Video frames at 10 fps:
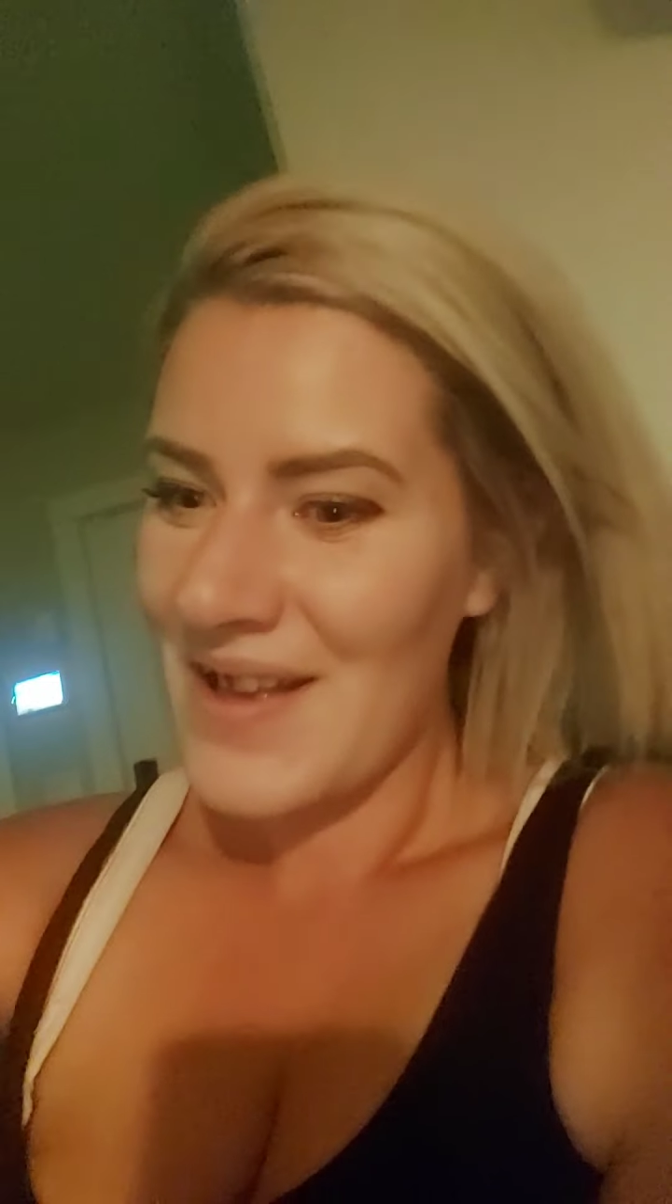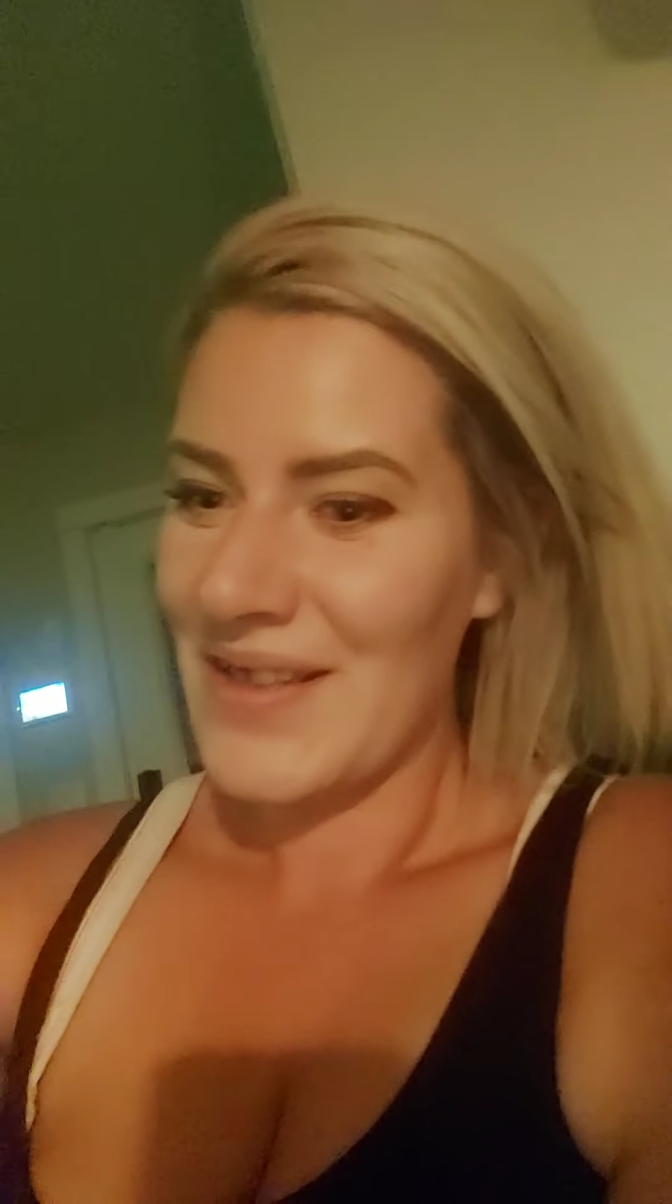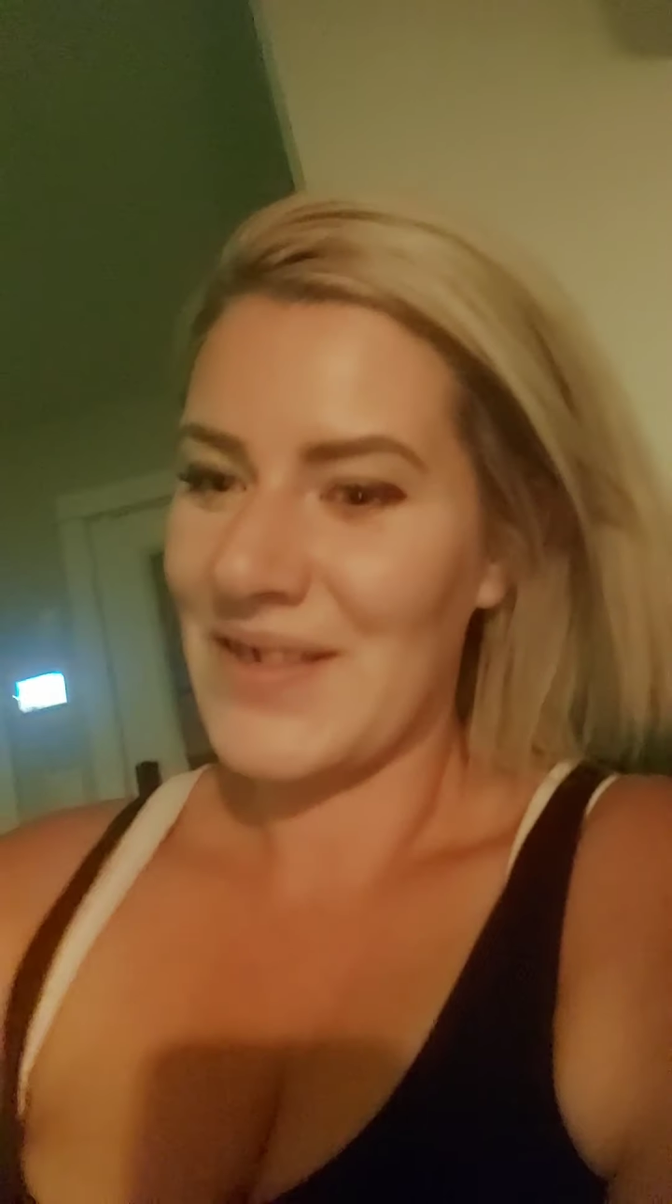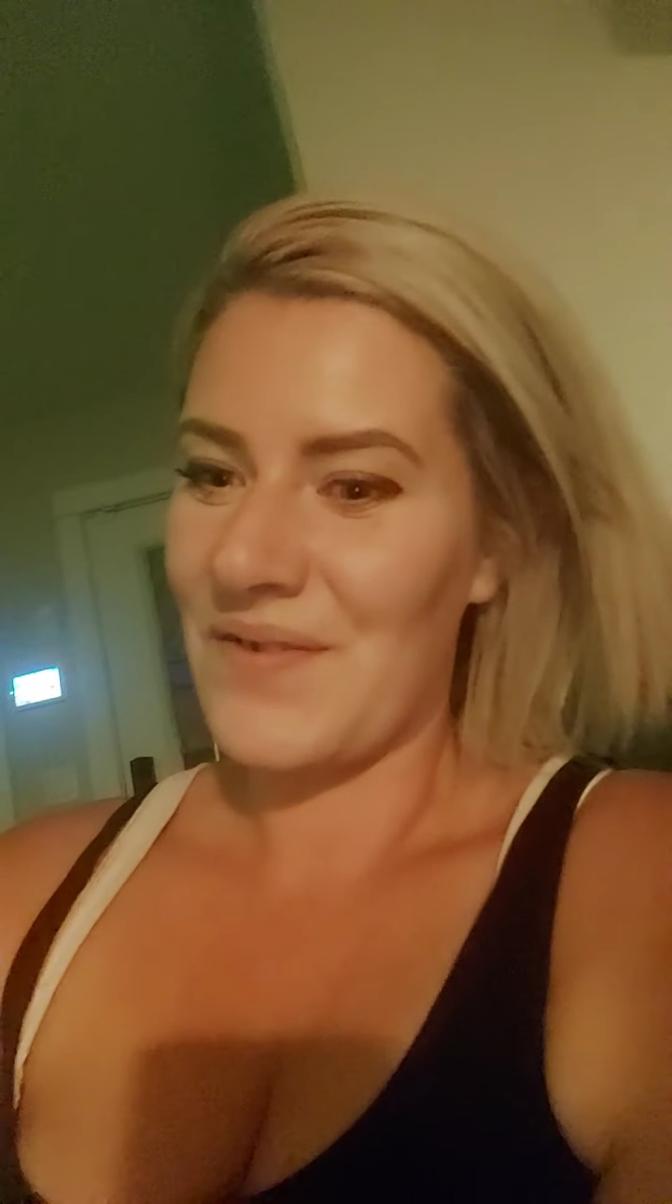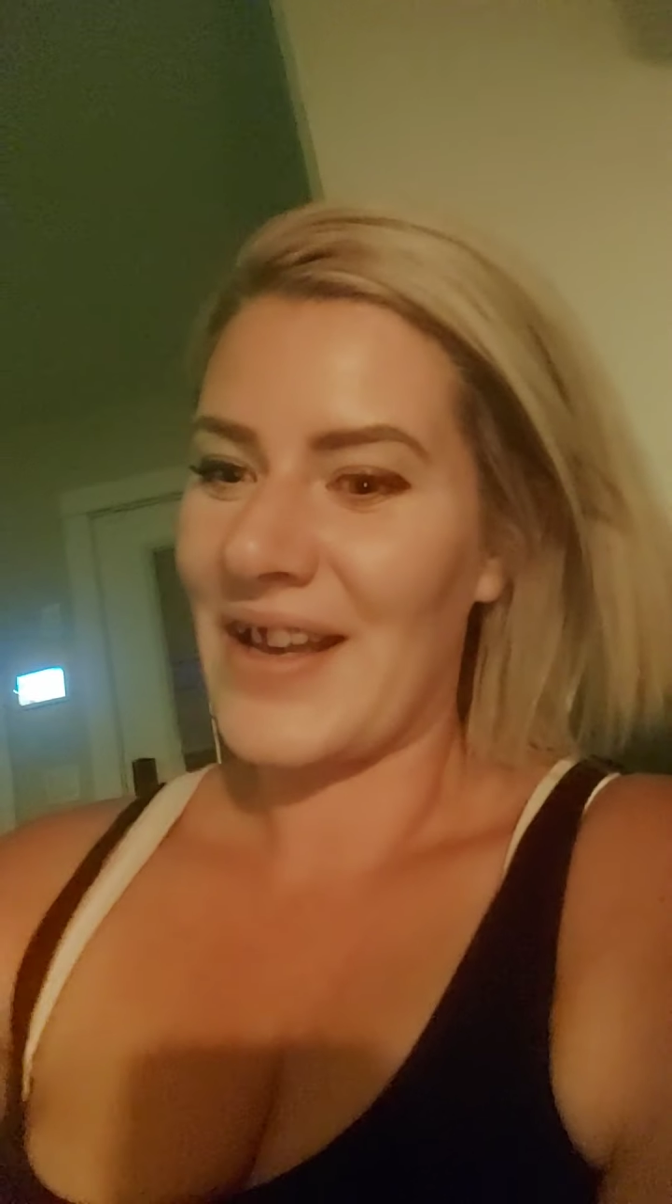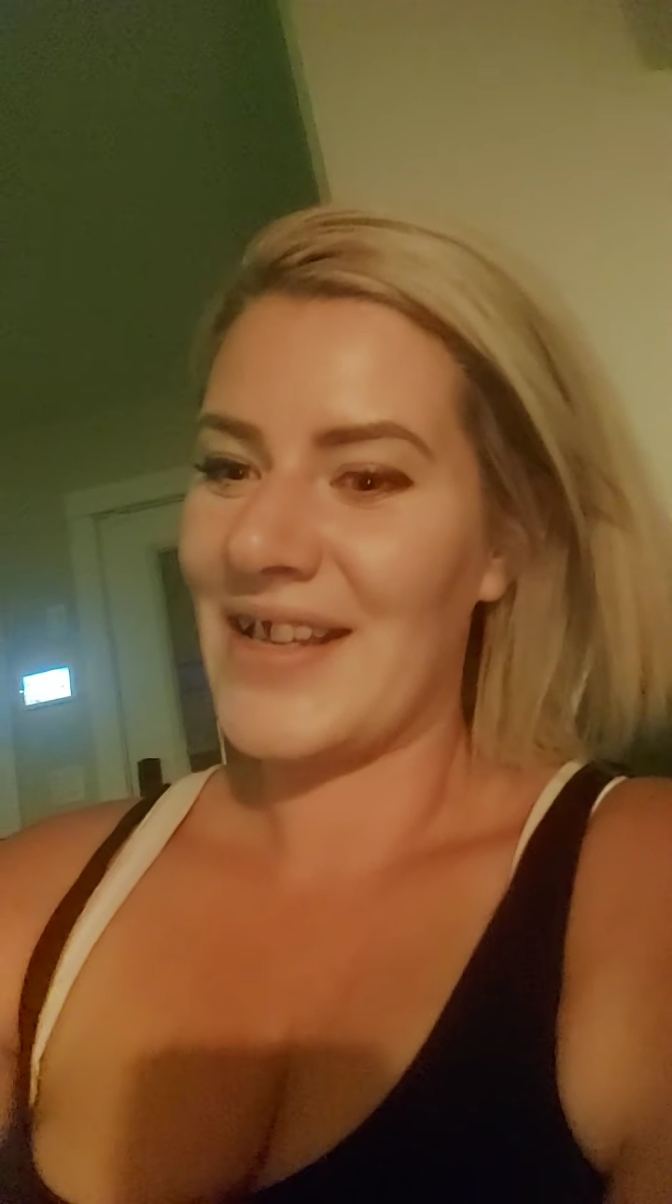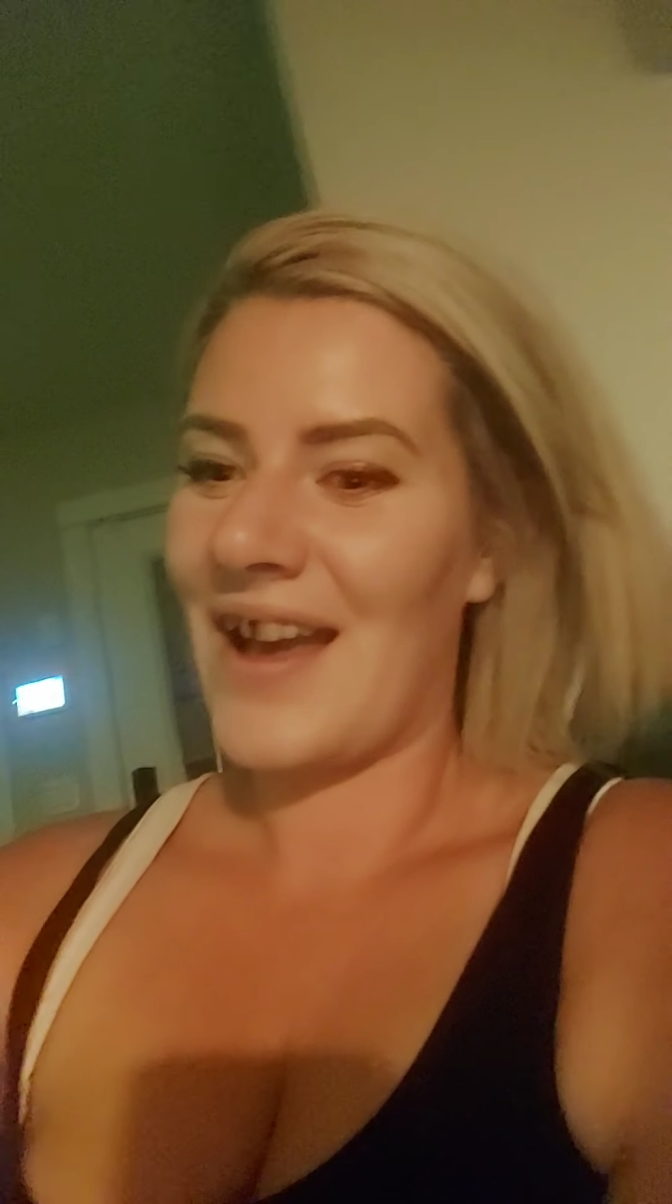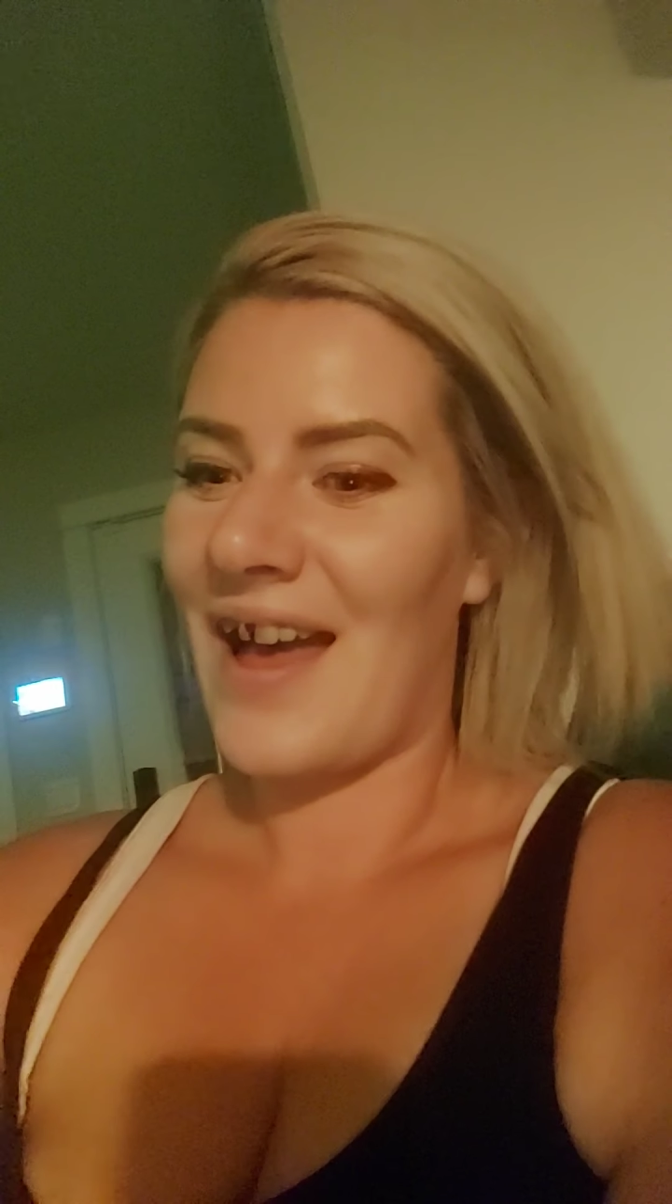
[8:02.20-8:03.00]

So